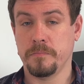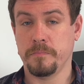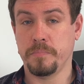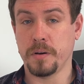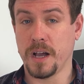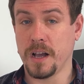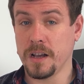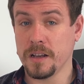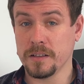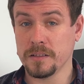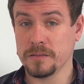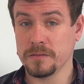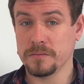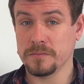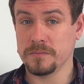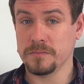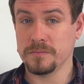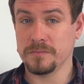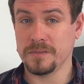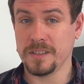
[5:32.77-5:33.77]
But
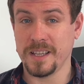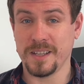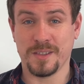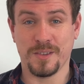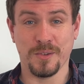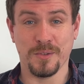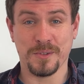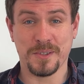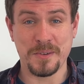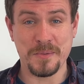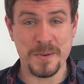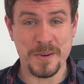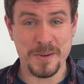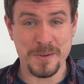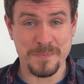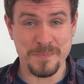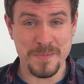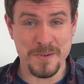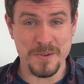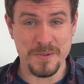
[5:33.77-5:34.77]
it's also a
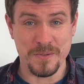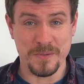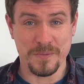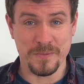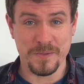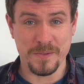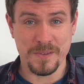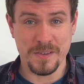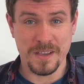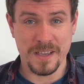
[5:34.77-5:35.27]
good move.